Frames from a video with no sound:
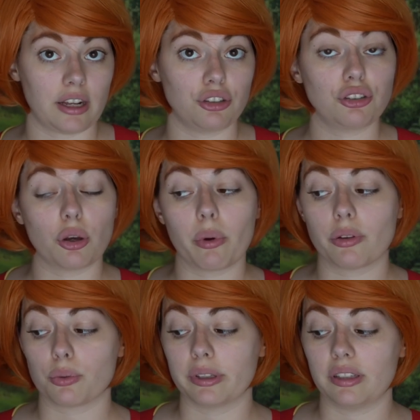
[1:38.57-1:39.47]
So what's
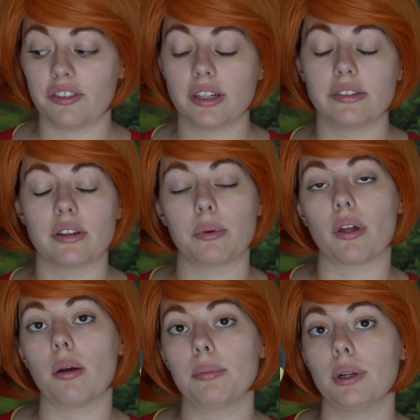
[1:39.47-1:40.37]
really fun is that with
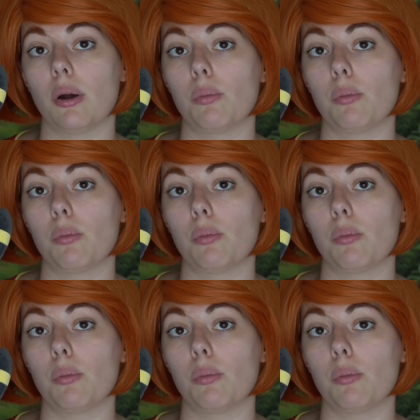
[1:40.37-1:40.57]
Umbreon,